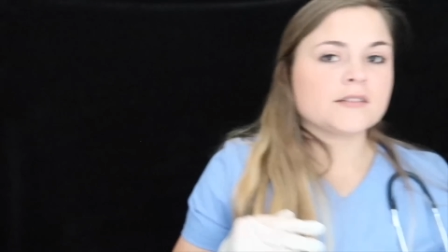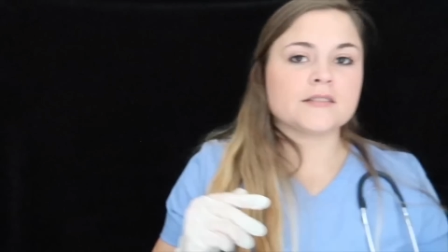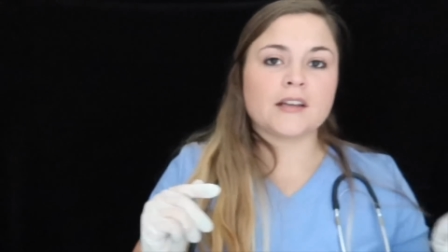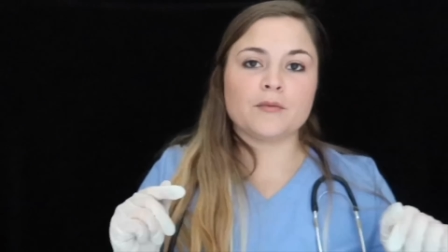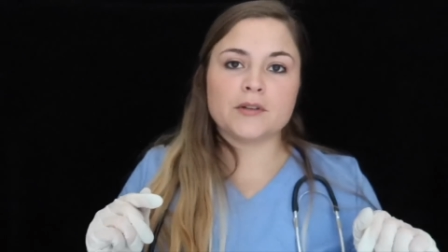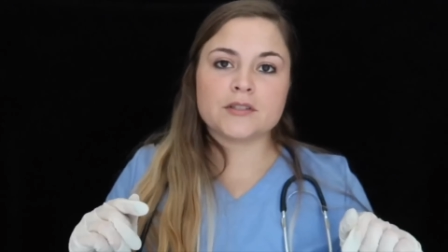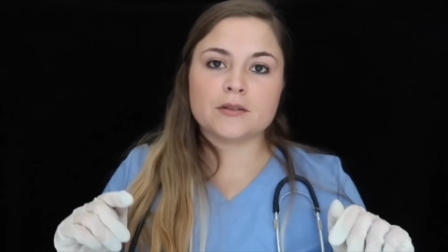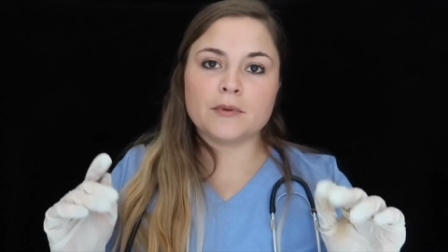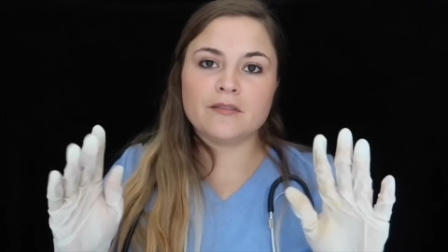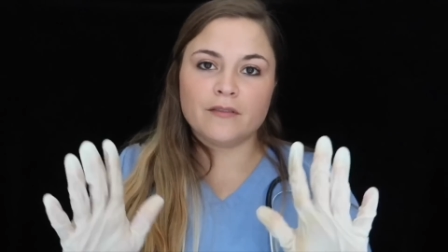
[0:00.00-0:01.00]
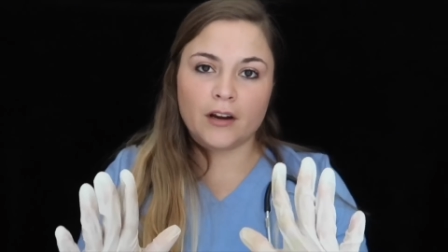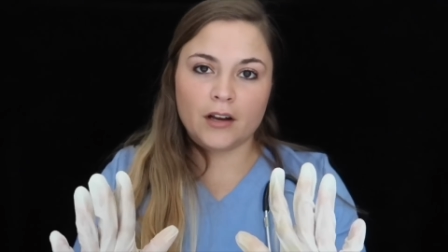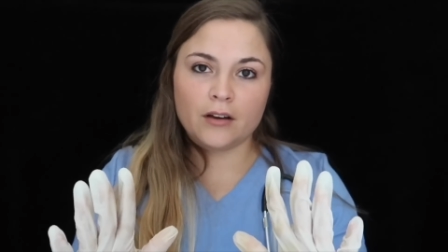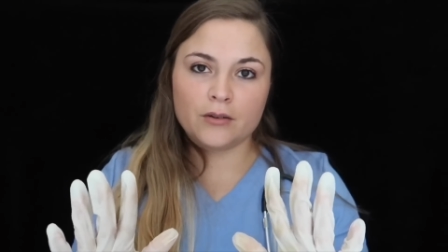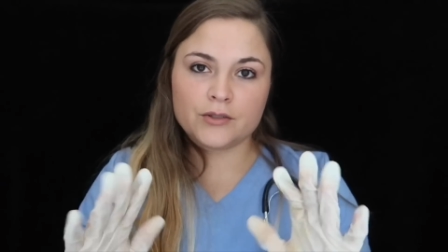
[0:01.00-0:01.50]
Since I will still be
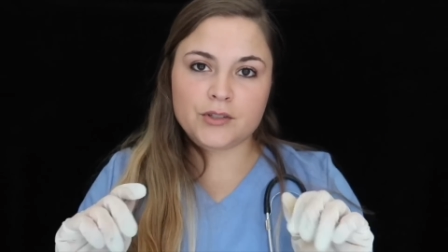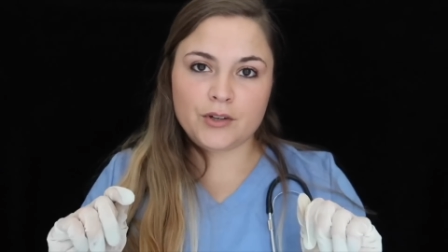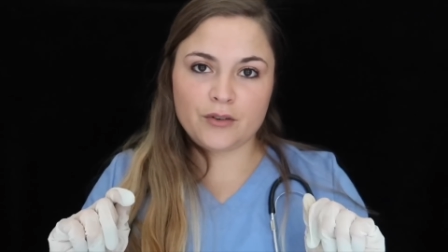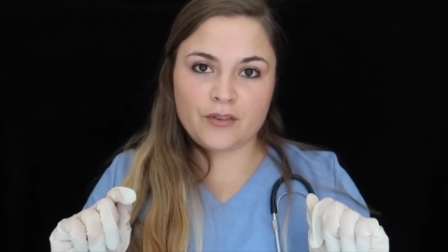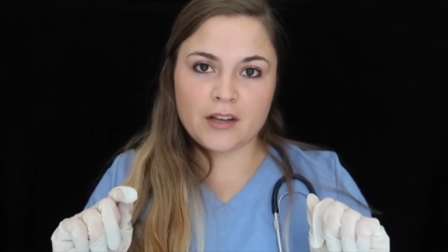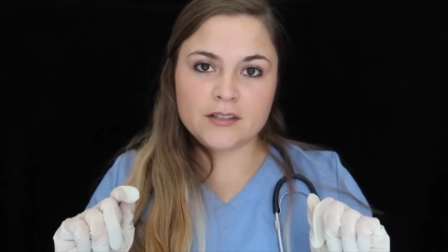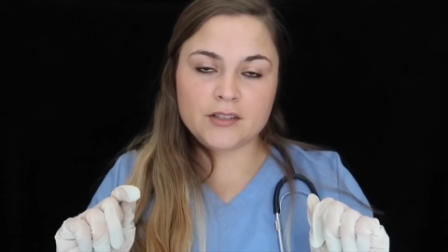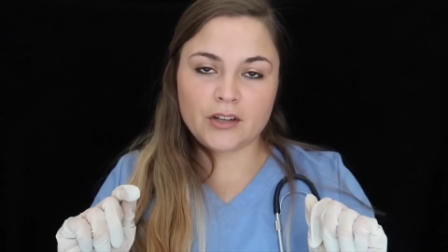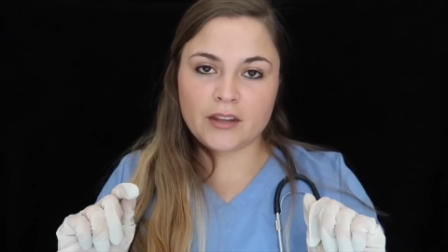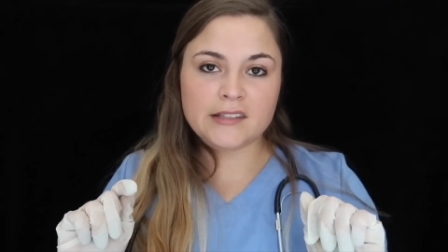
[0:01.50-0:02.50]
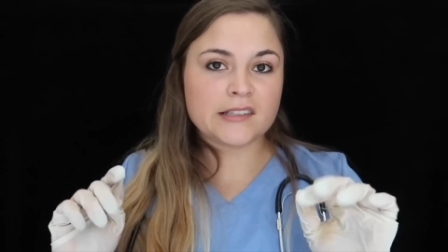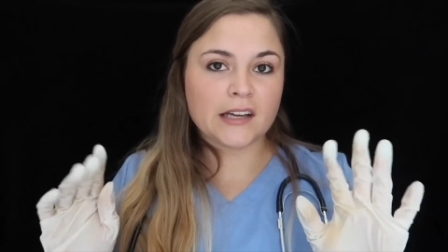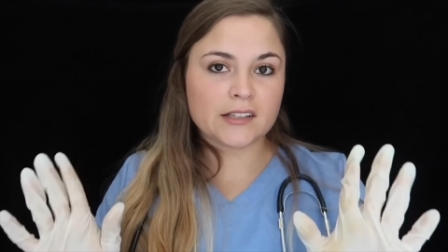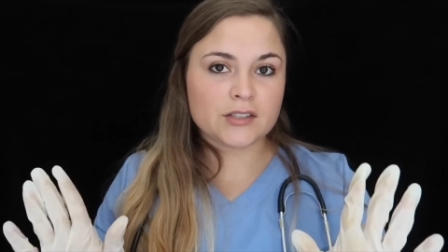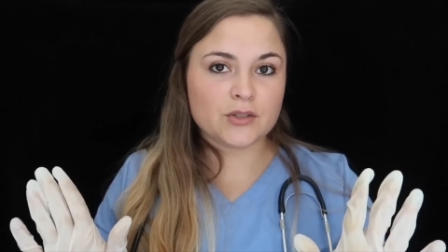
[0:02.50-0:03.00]
very close to your face during
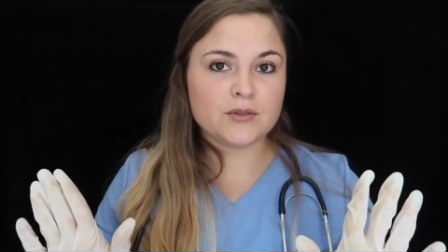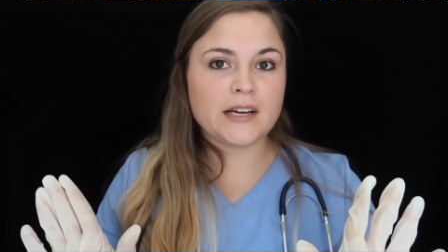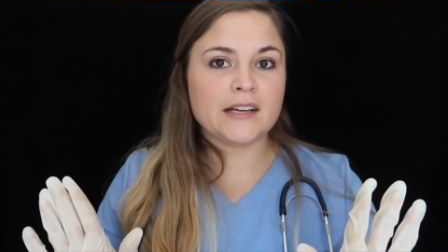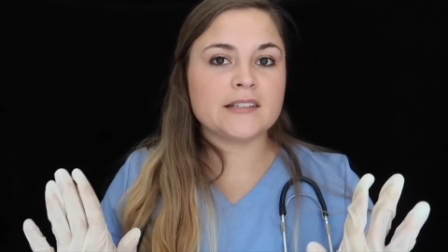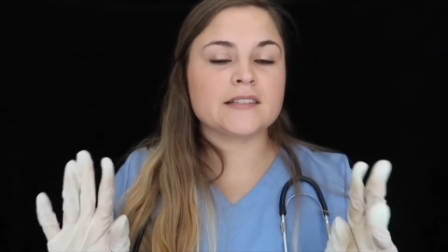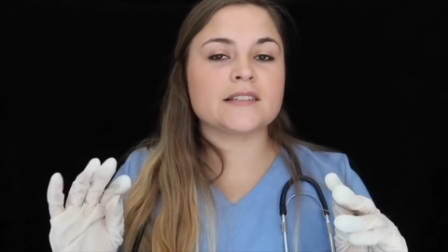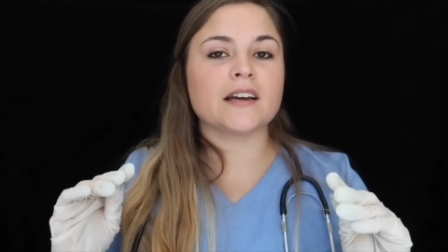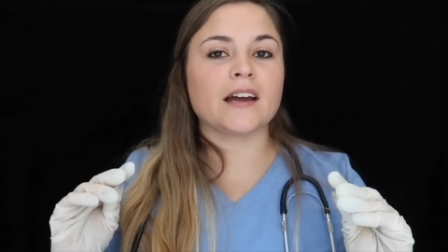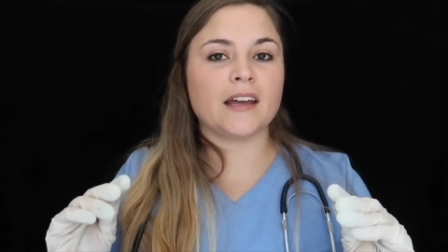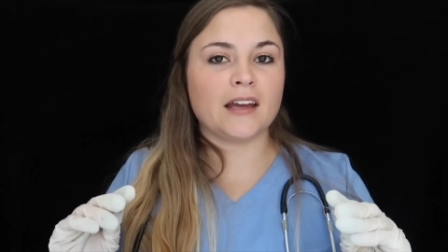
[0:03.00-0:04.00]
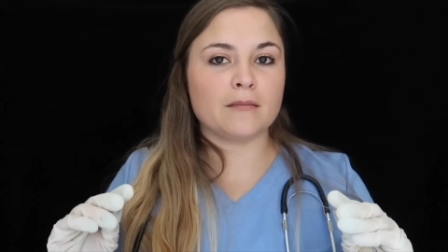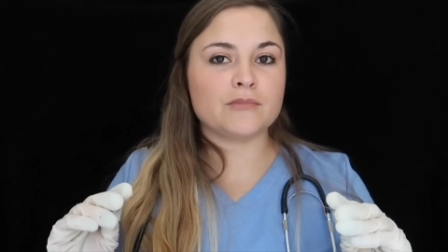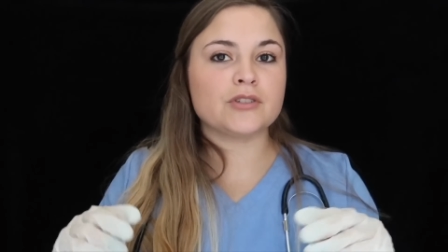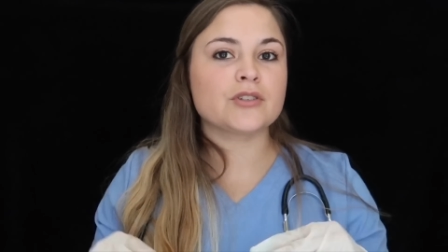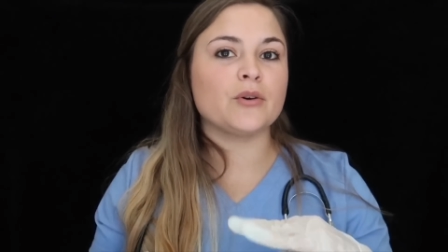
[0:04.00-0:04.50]
these next 2 tests, I
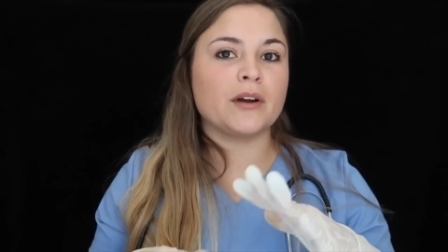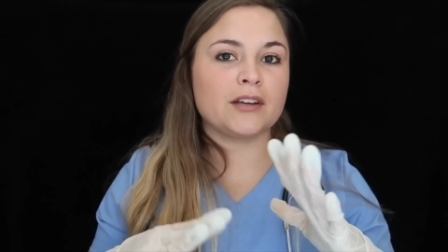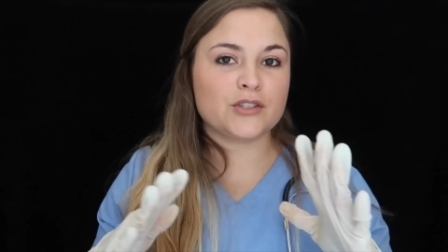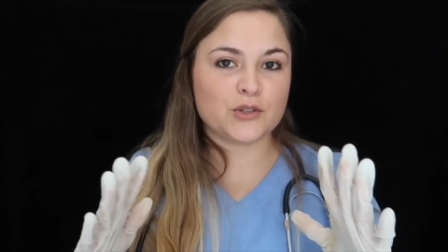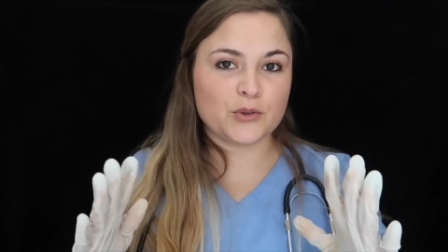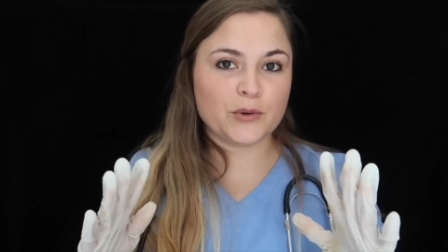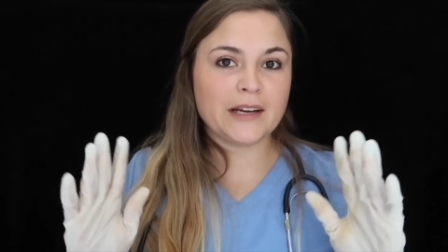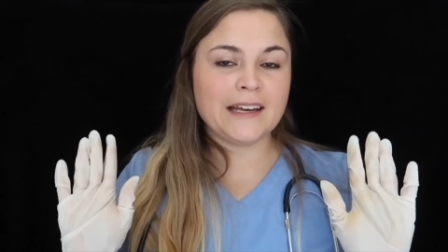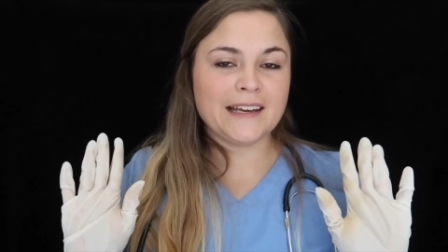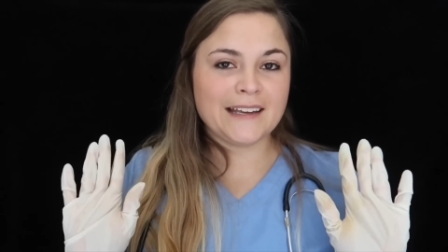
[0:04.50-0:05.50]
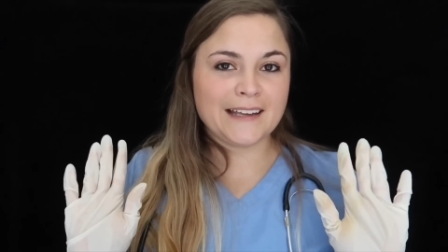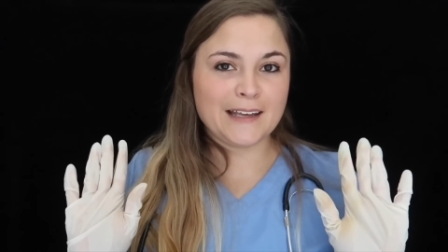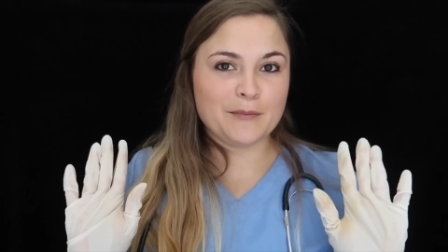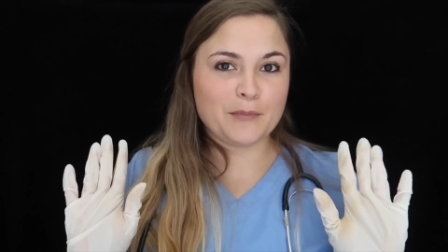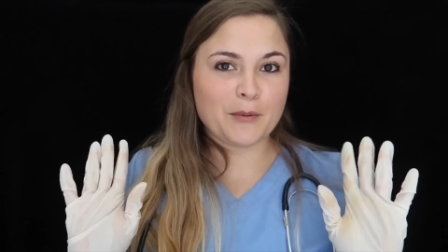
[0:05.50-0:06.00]
am just going to
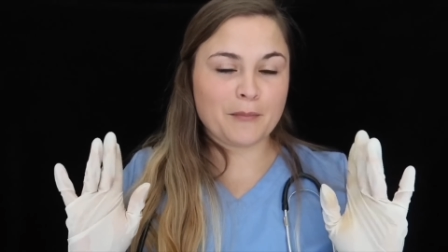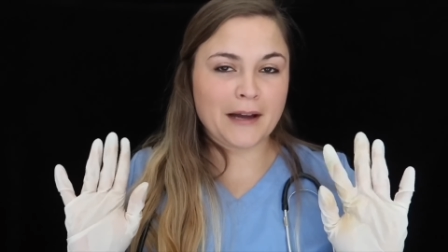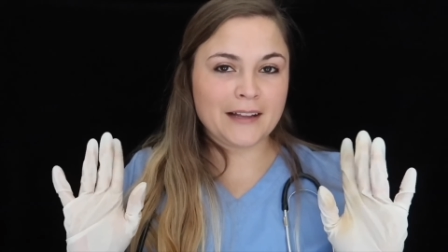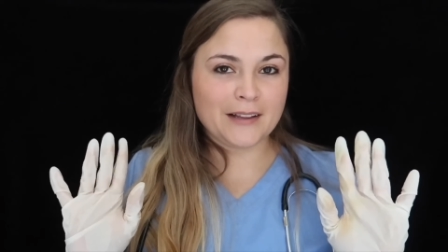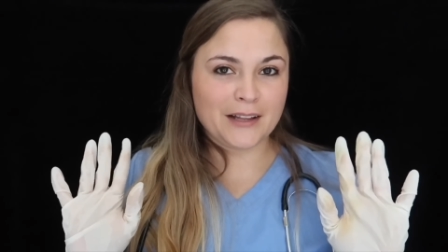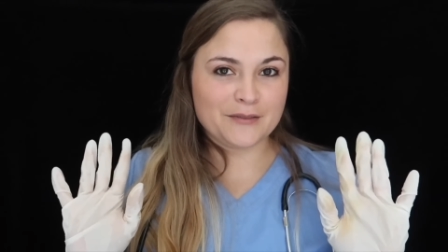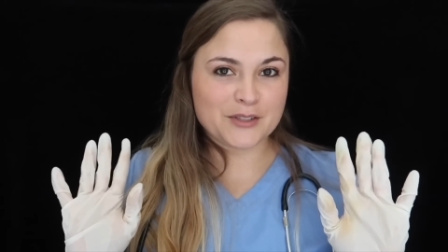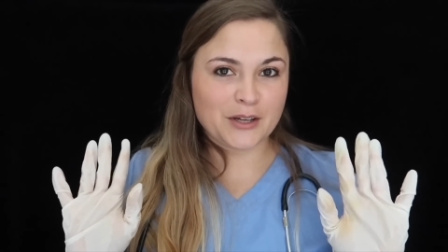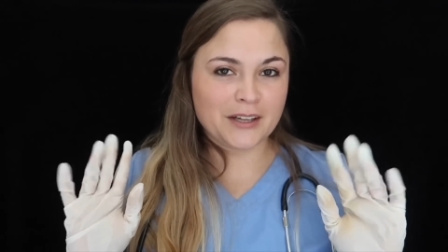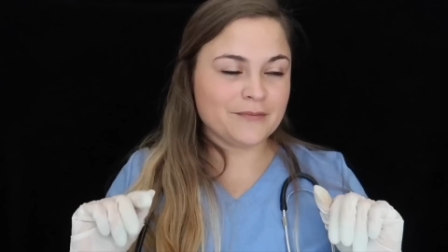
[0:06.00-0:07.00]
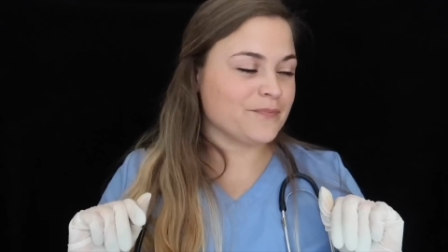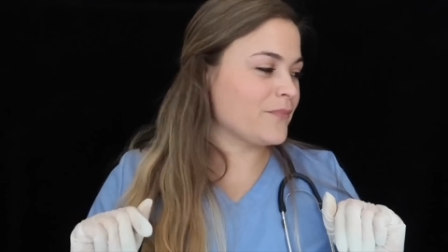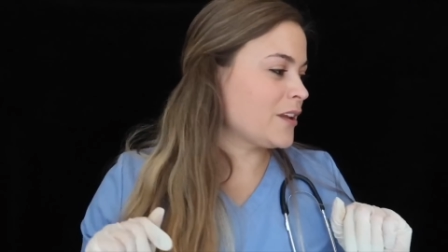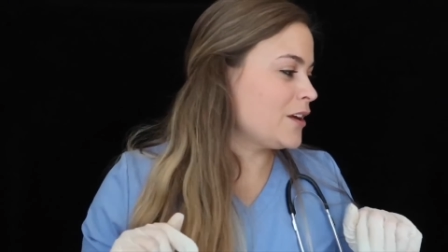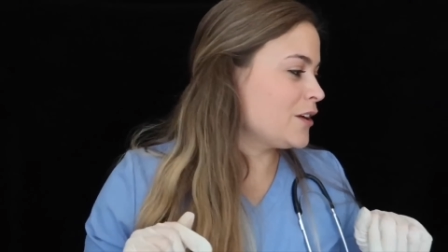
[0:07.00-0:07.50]
keep my gloves on.